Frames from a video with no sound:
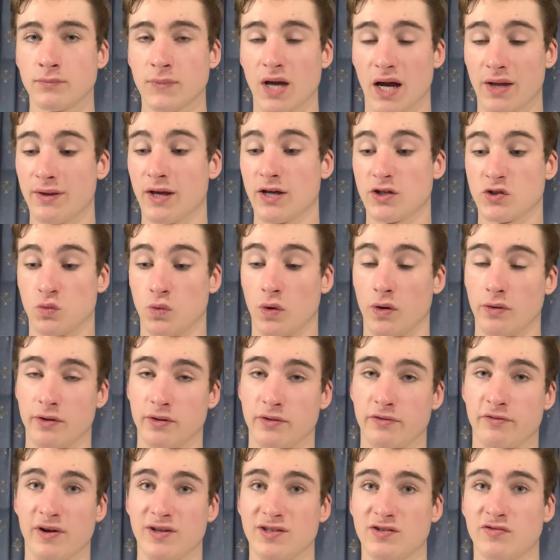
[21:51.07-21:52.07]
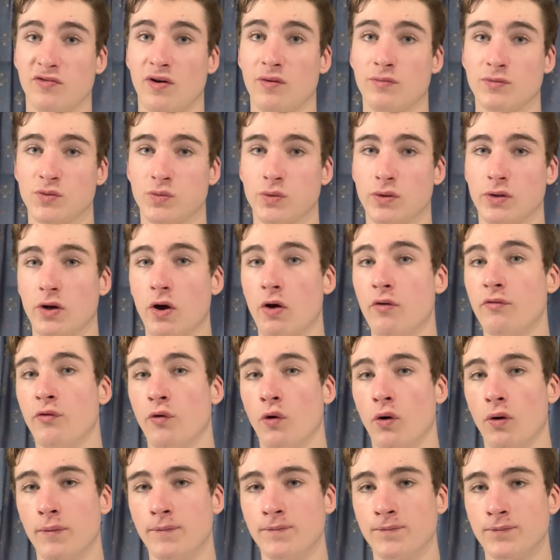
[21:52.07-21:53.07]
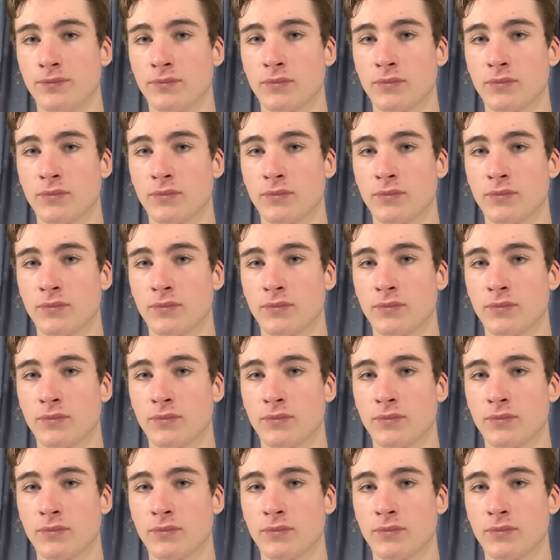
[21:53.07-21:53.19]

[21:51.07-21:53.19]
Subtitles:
and that's what the defense firms would go for.